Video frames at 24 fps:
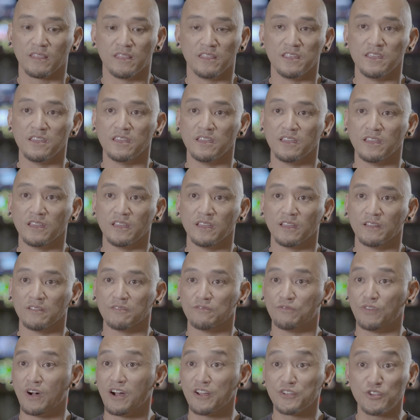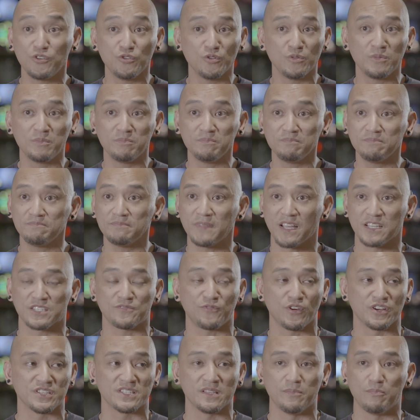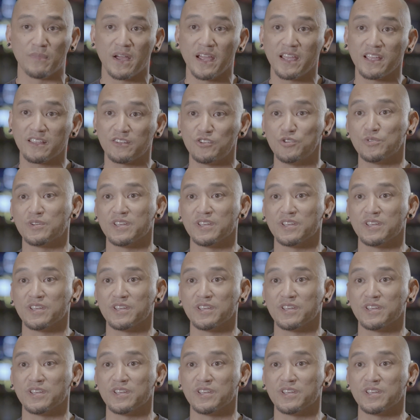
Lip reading: the volume as far as the mic.